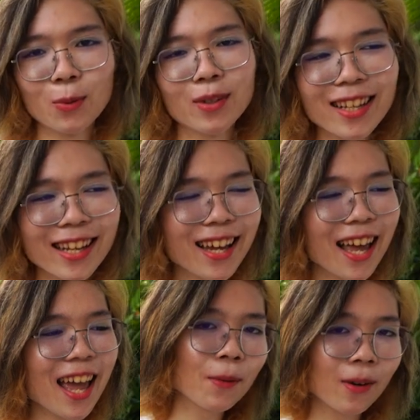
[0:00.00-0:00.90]
It was like
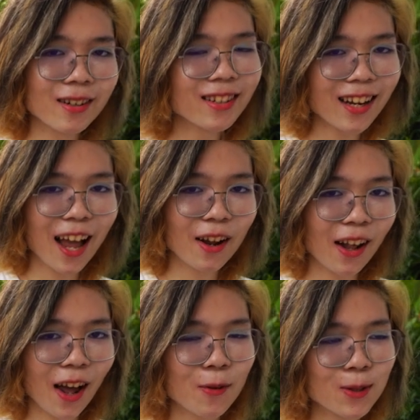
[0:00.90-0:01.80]
the person I,
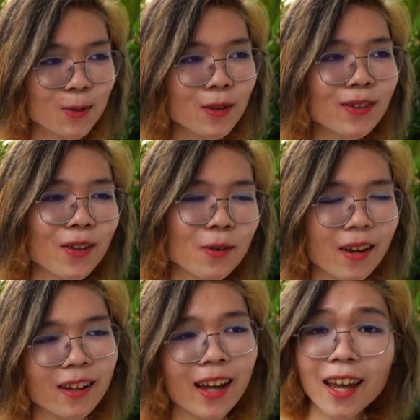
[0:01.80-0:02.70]
that I was with, they were
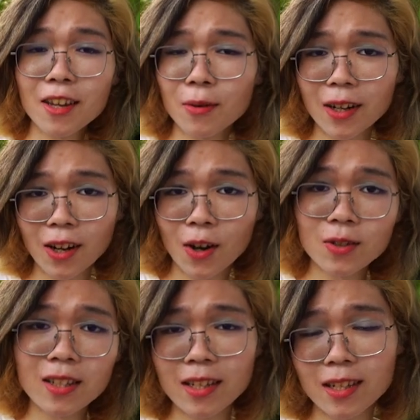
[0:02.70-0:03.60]
like, hey, you wanna go
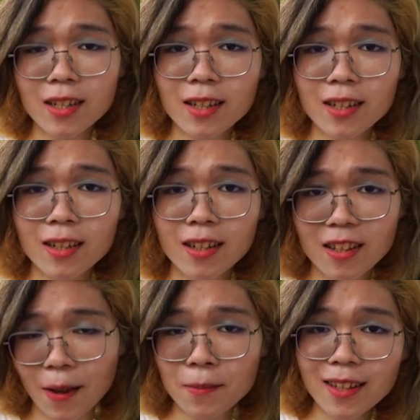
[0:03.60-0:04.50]
see The
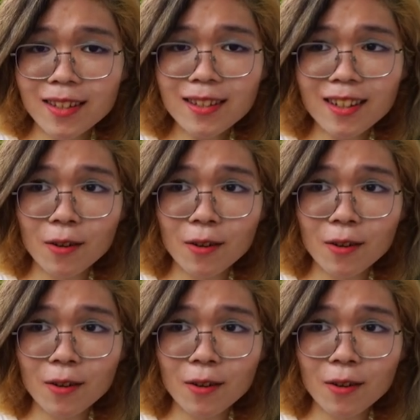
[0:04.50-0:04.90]
Substance?